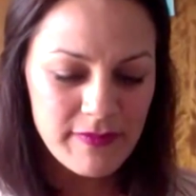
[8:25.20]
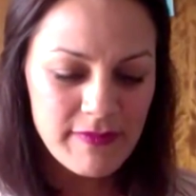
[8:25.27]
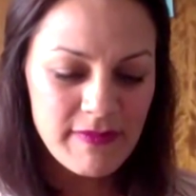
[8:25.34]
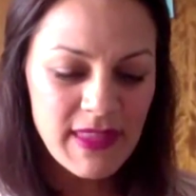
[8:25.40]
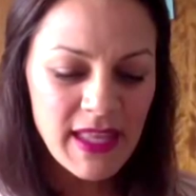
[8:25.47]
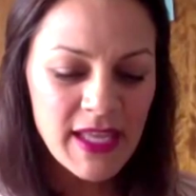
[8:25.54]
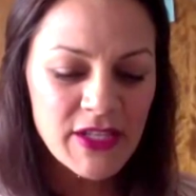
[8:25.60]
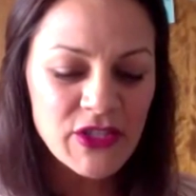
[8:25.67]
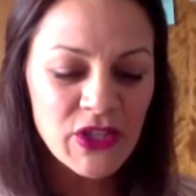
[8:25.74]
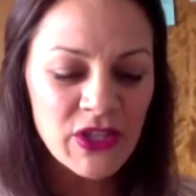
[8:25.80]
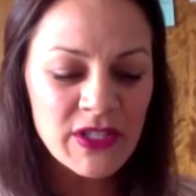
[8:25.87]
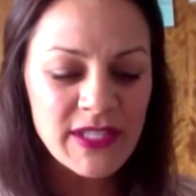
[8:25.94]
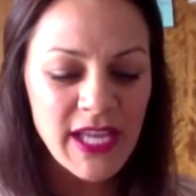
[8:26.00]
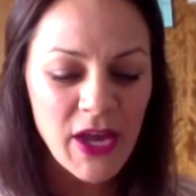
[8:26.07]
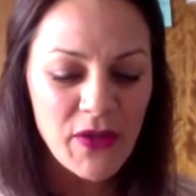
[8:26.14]
It
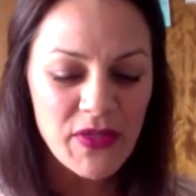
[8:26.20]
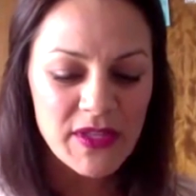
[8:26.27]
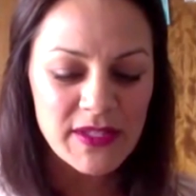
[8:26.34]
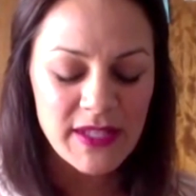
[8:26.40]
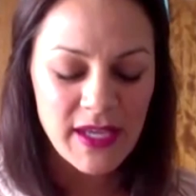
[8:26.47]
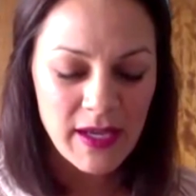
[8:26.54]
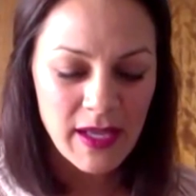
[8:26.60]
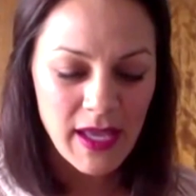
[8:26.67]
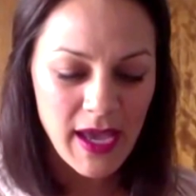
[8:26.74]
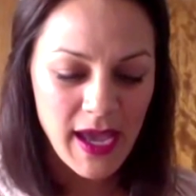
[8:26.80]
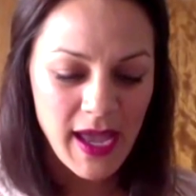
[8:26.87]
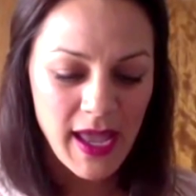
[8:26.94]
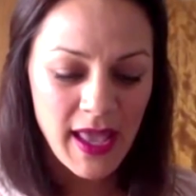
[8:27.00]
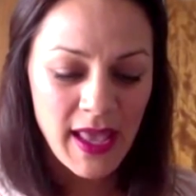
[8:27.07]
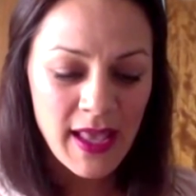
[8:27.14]
turns out this young
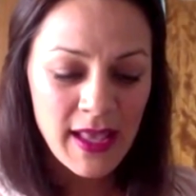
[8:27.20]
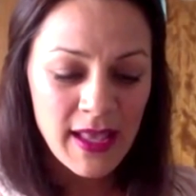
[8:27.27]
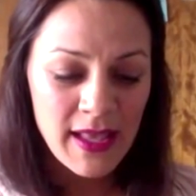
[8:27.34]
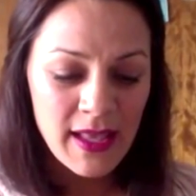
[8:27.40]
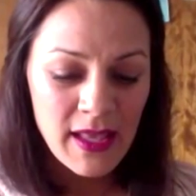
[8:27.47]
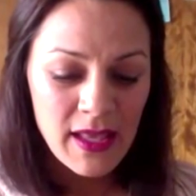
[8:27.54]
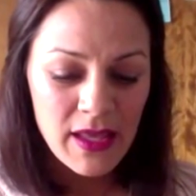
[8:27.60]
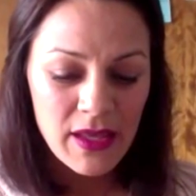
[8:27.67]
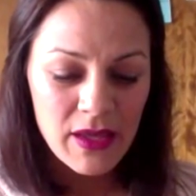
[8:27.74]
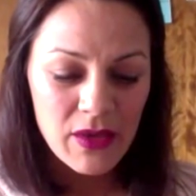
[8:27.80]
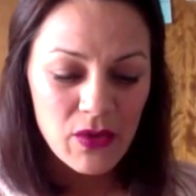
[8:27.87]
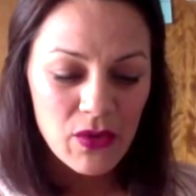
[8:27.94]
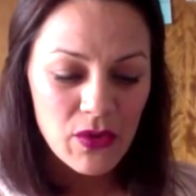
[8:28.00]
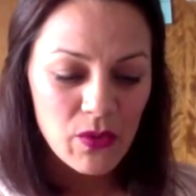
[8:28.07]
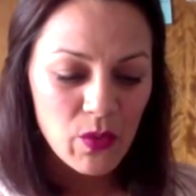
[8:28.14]
guy
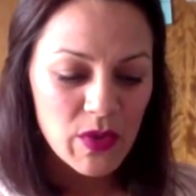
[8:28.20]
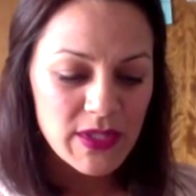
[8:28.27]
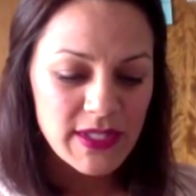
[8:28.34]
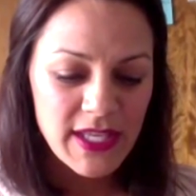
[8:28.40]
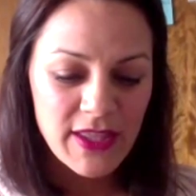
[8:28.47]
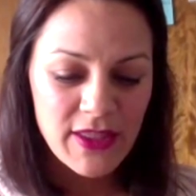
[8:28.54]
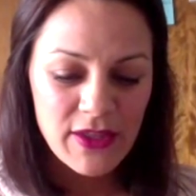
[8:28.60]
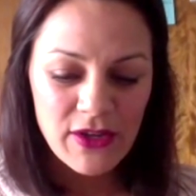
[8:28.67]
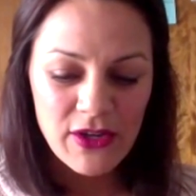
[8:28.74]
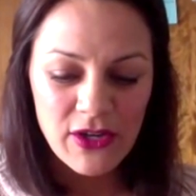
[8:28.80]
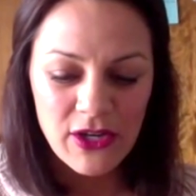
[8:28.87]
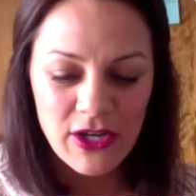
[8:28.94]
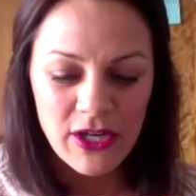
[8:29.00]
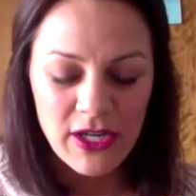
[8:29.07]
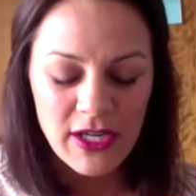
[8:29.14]
was
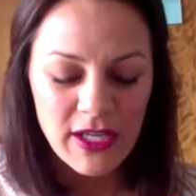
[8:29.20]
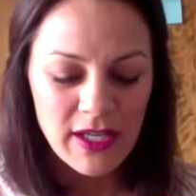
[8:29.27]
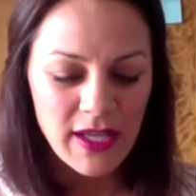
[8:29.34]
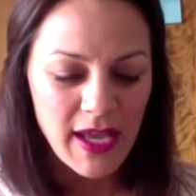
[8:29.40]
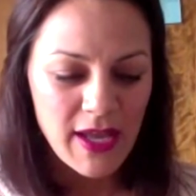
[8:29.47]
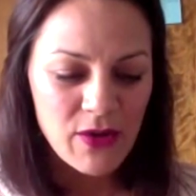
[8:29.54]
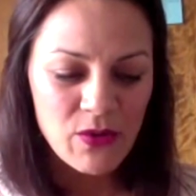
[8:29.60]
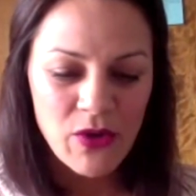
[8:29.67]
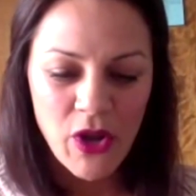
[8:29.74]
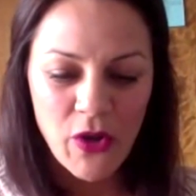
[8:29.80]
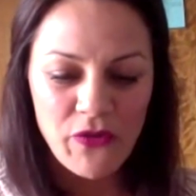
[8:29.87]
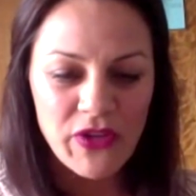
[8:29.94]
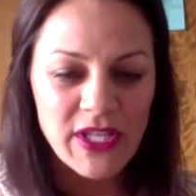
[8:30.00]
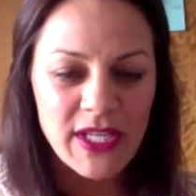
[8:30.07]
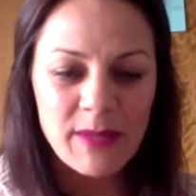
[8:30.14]
either, I don't know if
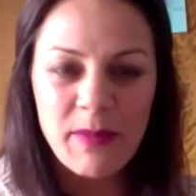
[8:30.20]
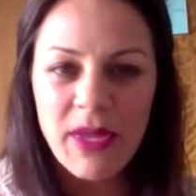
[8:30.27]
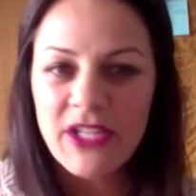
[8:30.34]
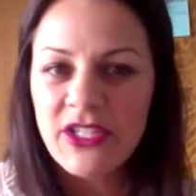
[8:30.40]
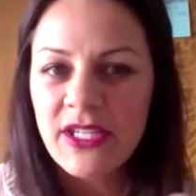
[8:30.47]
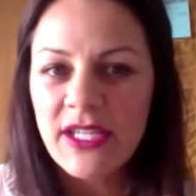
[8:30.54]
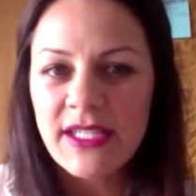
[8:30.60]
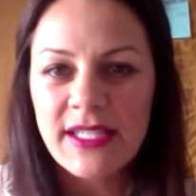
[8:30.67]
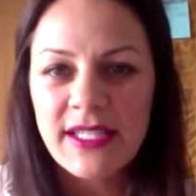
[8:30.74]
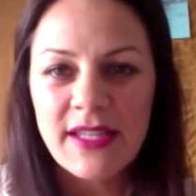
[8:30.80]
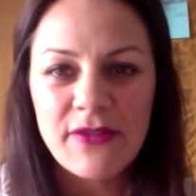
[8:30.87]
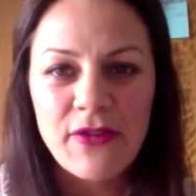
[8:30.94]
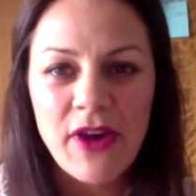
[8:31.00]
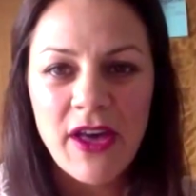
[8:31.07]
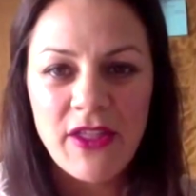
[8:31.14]
he didn't mention it to the
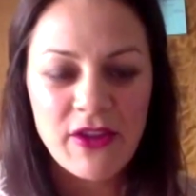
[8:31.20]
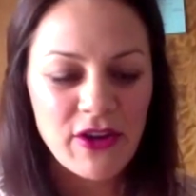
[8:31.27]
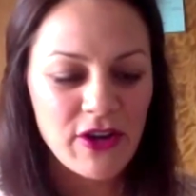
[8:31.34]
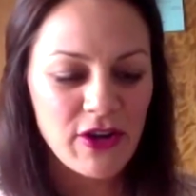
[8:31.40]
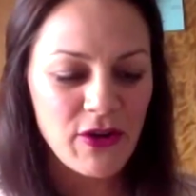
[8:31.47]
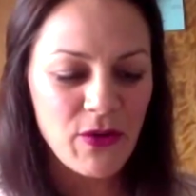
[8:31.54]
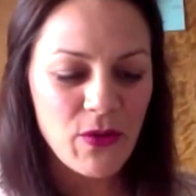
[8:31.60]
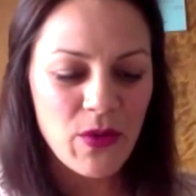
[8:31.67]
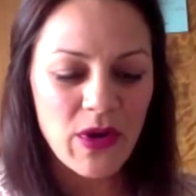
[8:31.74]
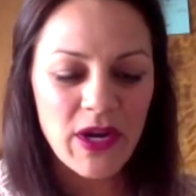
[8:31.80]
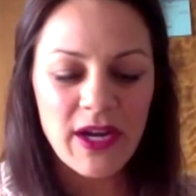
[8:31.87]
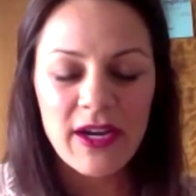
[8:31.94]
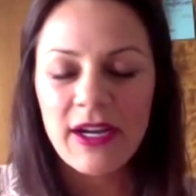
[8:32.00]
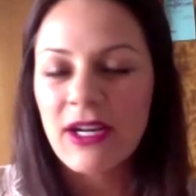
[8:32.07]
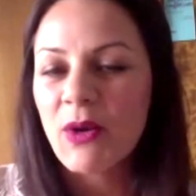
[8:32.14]
father
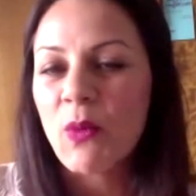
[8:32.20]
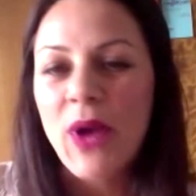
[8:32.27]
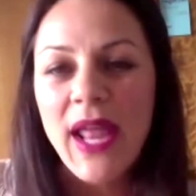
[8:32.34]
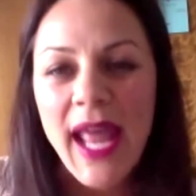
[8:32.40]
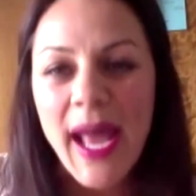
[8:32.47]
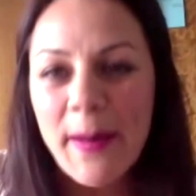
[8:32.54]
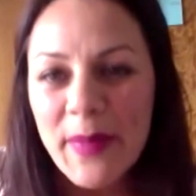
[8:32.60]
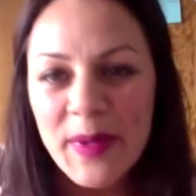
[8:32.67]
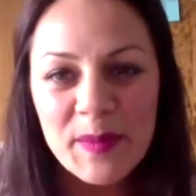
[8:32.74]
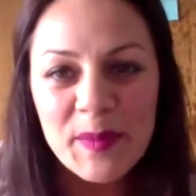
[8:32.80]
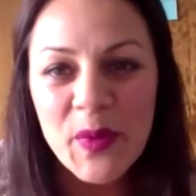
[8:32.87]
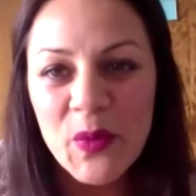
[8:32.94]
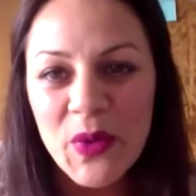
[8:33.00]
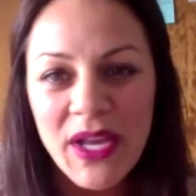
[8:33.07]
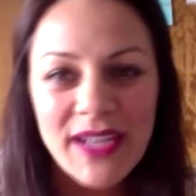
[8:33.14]
or what happened,
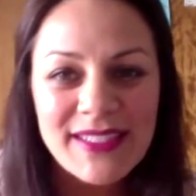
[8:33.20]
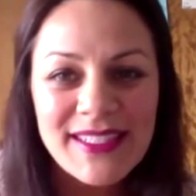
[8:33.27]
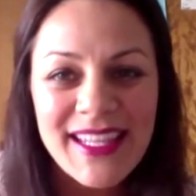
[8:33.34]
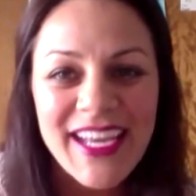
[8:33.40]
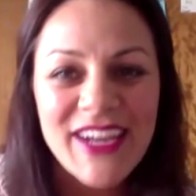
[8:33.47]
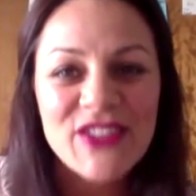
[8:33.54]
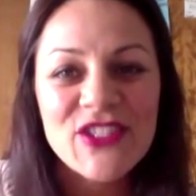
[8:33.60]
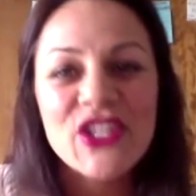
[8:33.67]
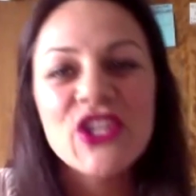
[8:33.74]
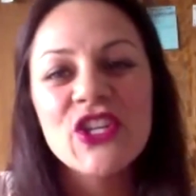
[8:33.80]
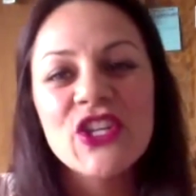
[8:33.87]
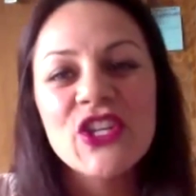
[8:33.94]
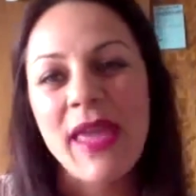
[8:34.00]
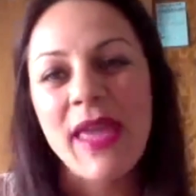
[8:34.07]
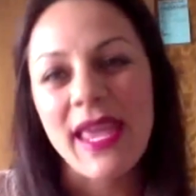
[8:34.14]
but we got to the house. He
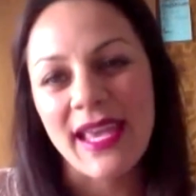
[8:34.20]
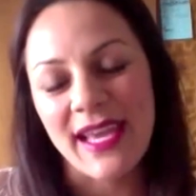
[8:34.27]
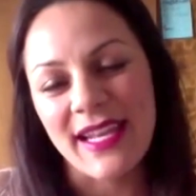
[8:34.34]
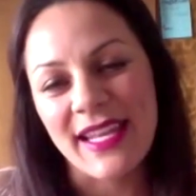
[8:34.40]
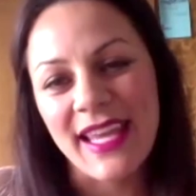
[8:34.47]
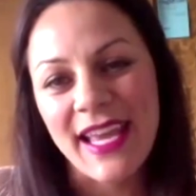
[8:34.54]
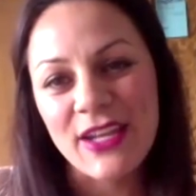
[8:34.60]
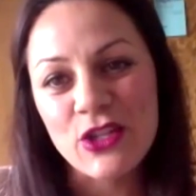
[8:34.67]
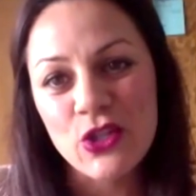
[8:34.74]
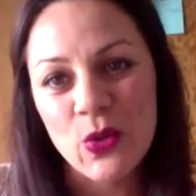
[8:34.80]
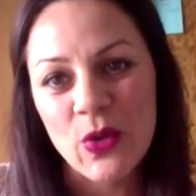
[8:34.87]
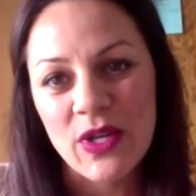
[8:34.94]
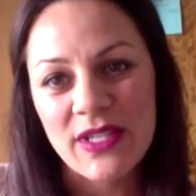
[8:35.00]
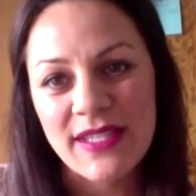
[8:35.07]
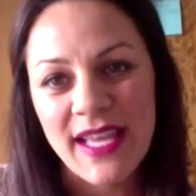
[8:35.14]
couldn't make it. He had
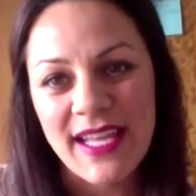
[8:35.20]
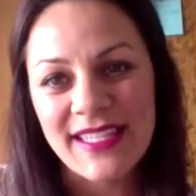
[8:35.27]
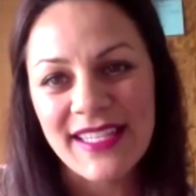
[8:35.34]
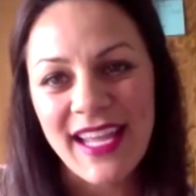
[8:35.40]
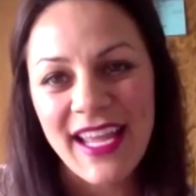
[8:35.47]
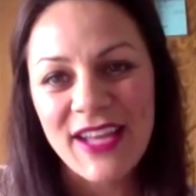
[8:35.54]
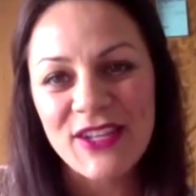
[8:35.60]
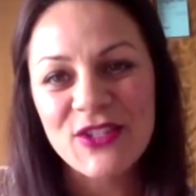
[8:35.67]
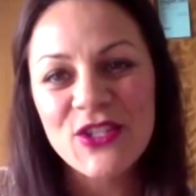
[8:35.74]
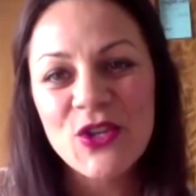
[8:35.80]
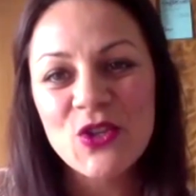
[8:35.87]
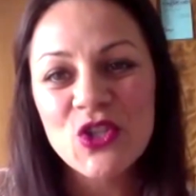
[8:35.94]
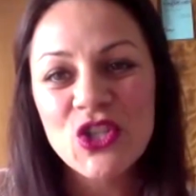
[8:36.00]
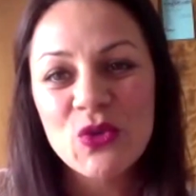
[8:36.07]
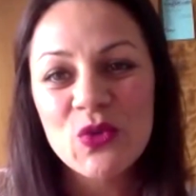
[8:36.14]
chores that day. And so
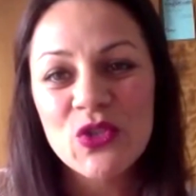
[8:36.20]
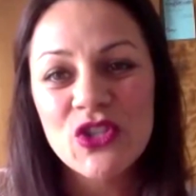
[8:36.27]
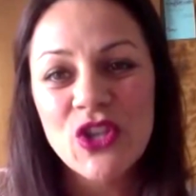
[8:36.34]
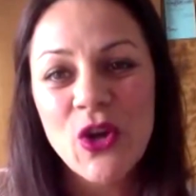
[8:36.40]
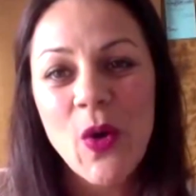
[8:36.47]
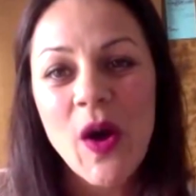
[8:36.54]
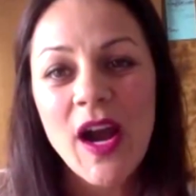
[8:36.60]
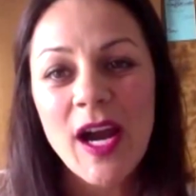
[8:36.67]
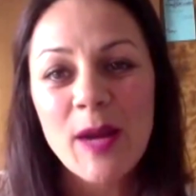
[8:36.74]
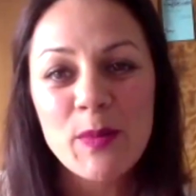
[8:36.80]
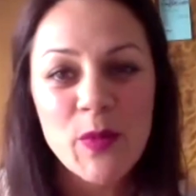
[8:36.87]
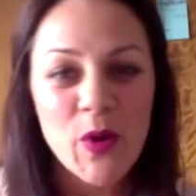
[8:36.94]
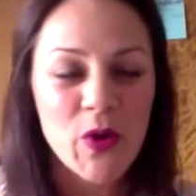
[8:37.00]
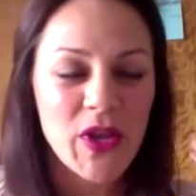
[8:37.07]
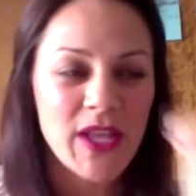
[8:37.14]
she was so
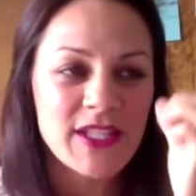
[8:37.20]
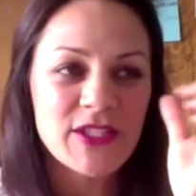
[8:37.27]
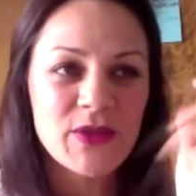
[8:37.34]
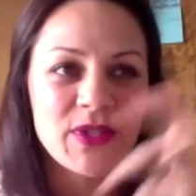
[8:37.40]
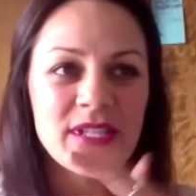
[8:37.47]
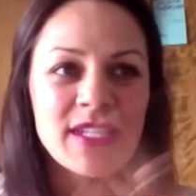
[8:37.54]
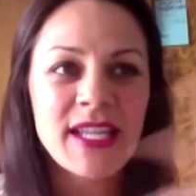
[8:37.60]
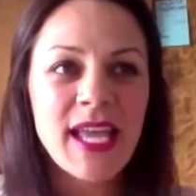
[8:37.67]
heartbroken. So it didn't